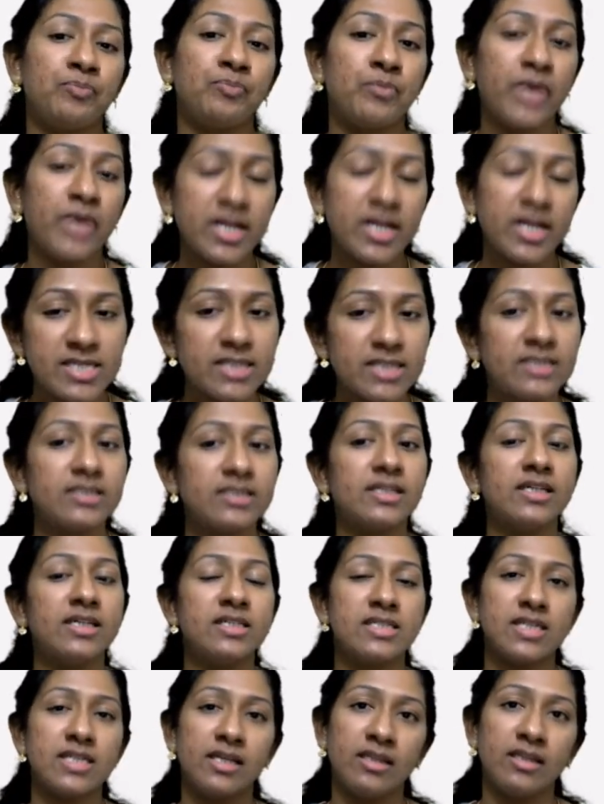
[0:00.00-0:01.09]
present
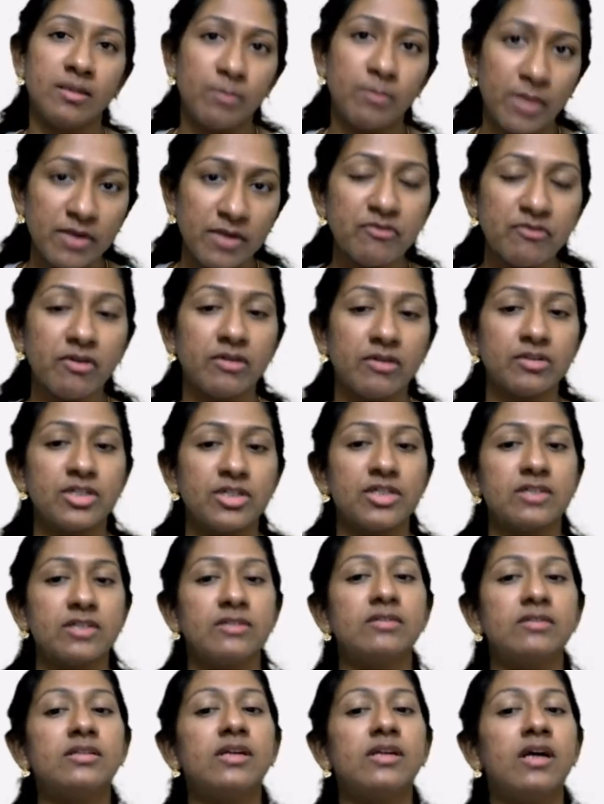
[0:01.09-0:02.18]
inside the main
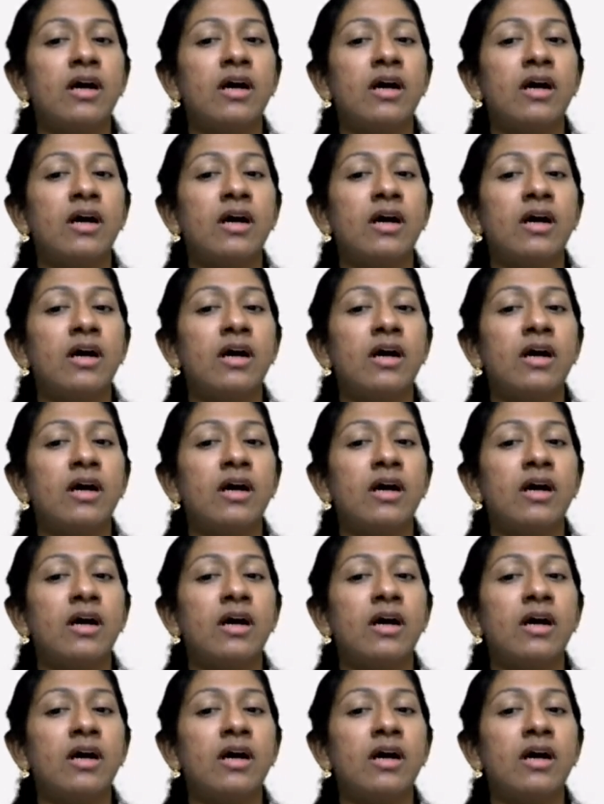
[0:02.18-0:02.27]
function